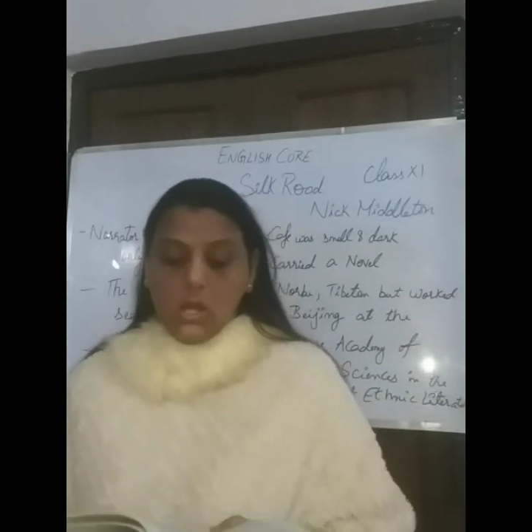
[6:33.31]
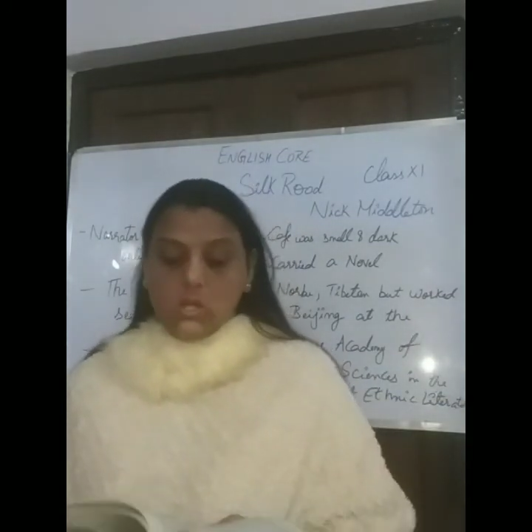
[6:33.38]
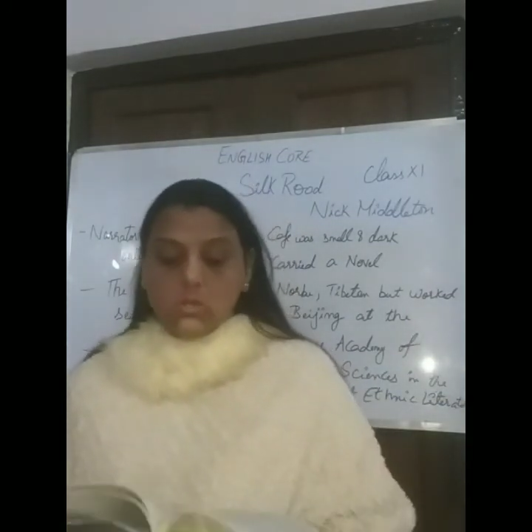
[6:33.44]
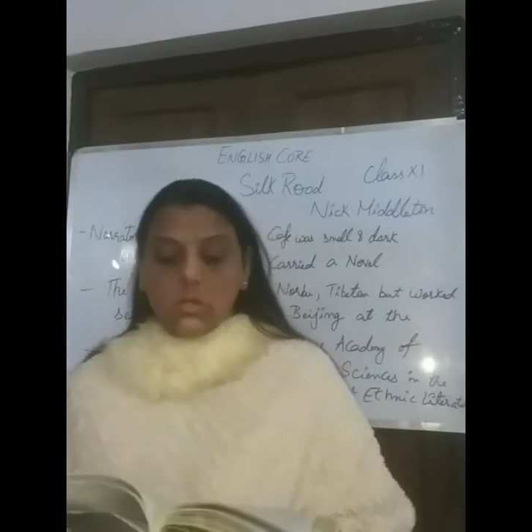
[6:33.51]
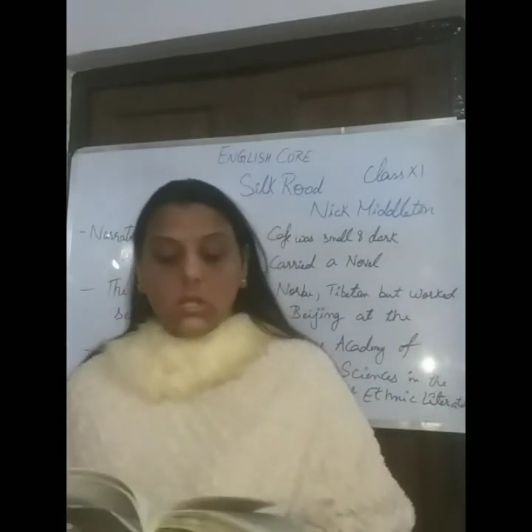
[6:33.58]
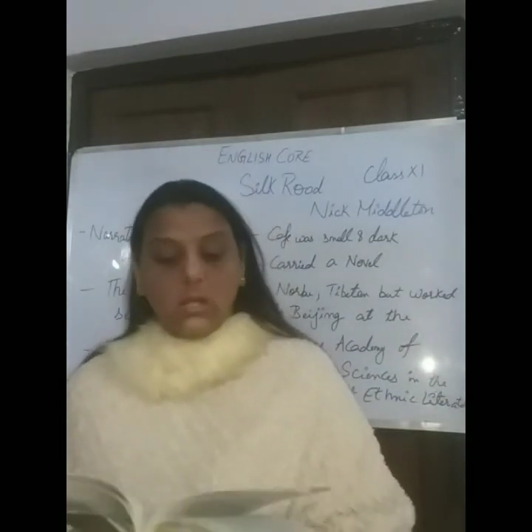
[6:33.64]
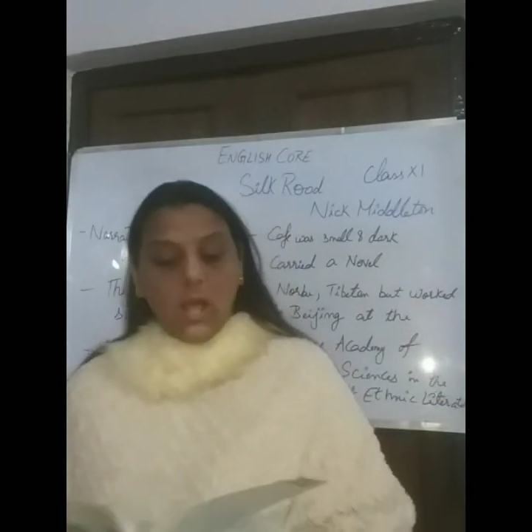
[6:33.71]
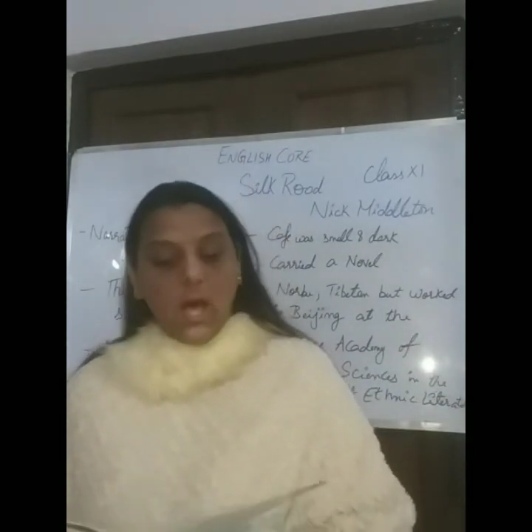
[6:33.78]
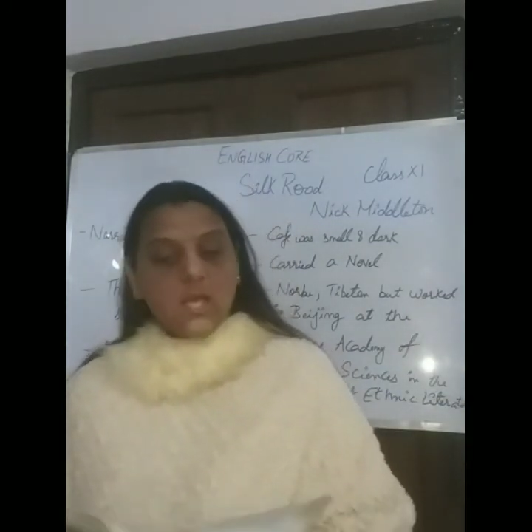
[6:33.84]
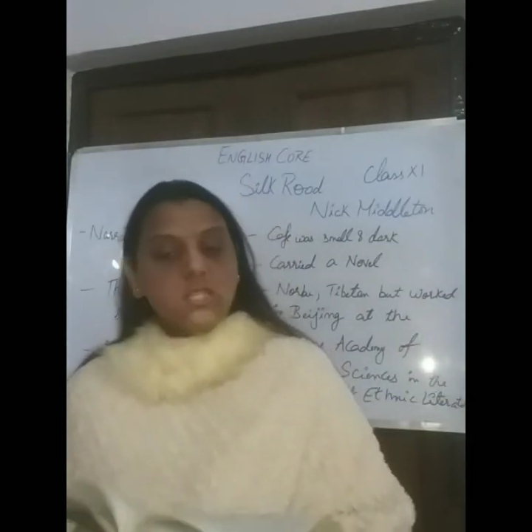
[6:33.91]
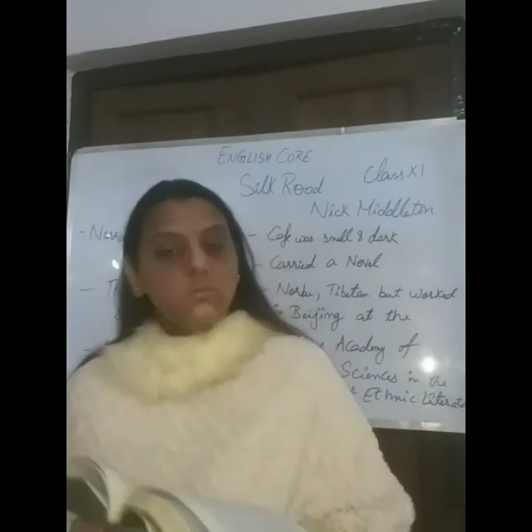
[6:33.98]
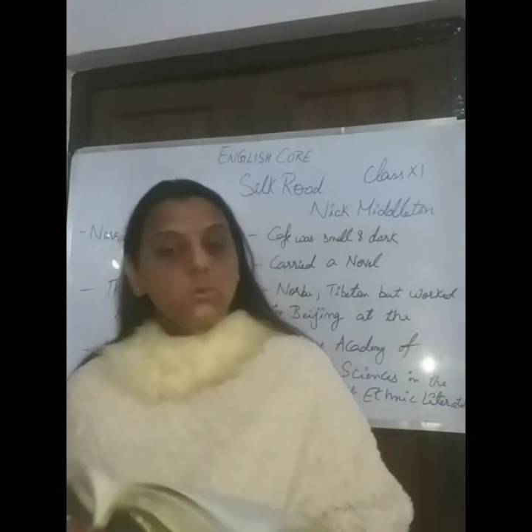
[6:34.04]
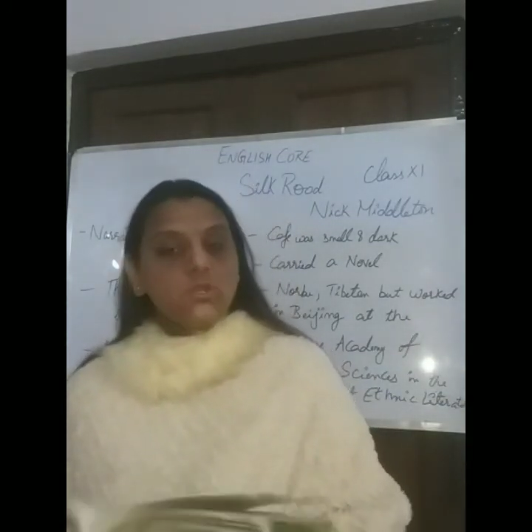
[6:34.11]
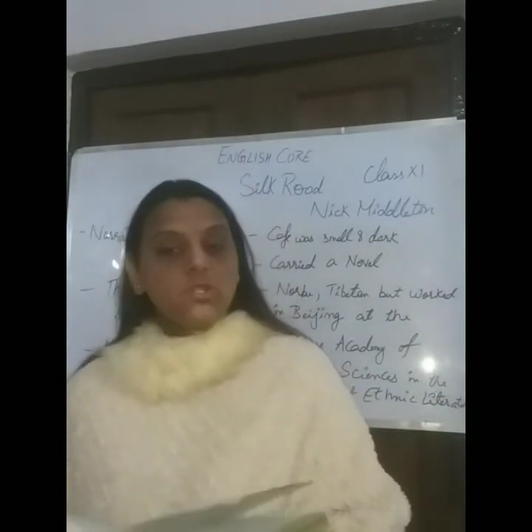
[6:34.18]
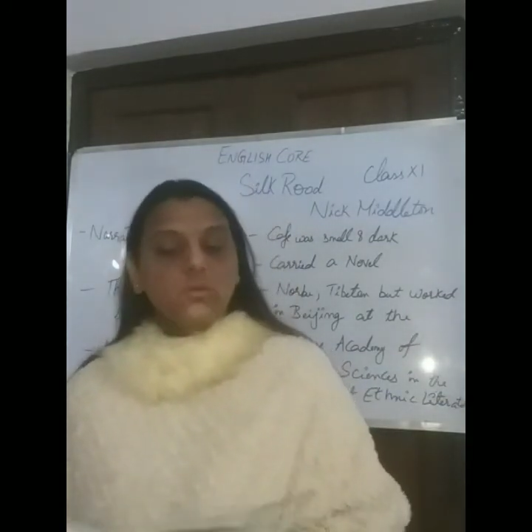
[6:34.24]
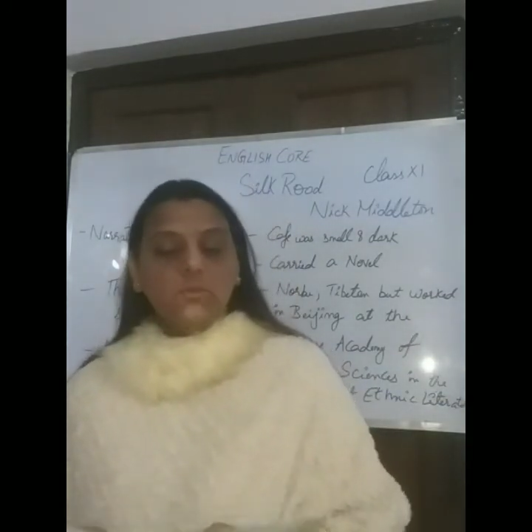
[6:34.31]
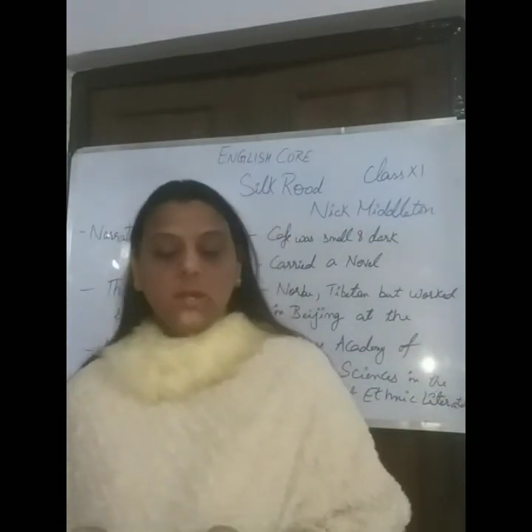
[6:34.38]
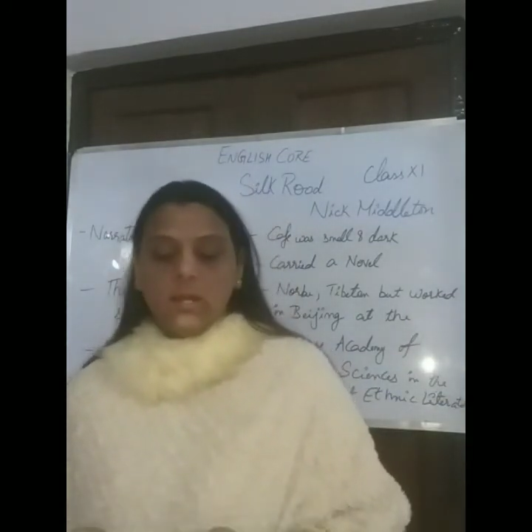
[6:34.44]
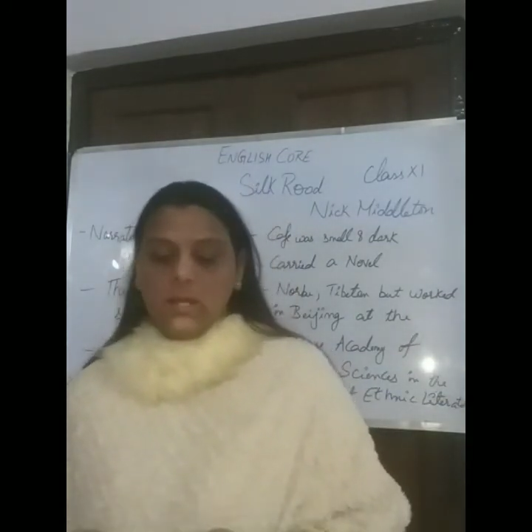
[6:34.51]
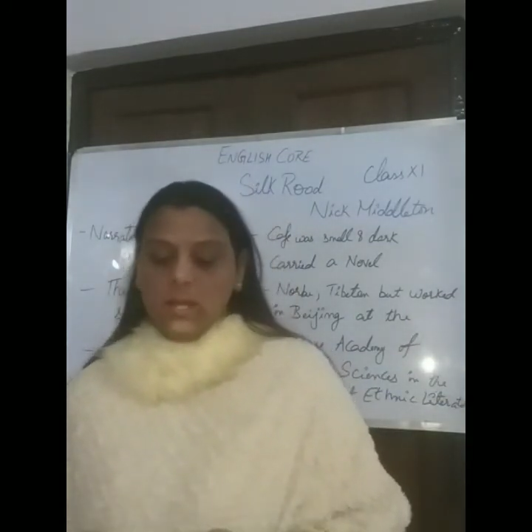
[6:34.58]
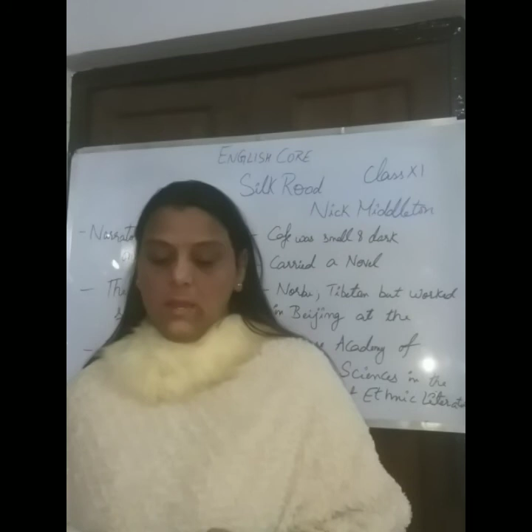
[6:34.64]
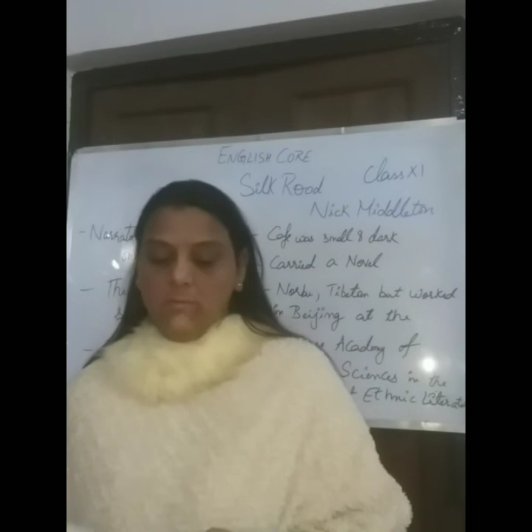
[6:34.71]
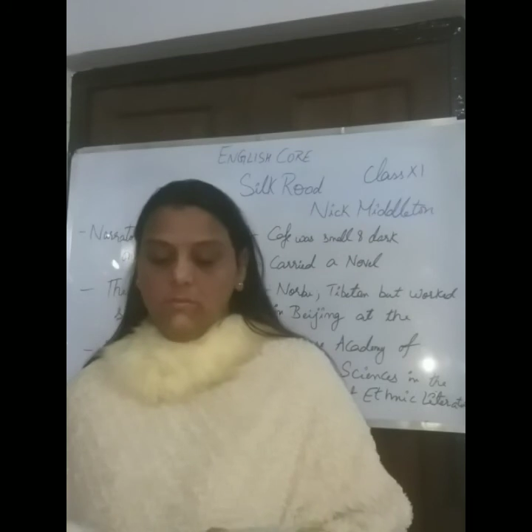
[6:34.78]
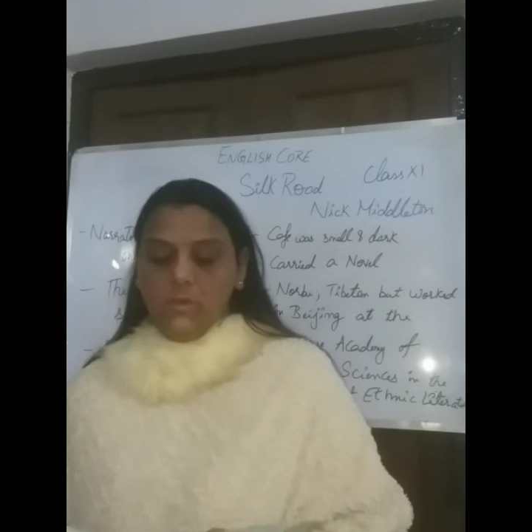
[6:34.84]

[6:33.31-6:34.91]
So the last portion we are left,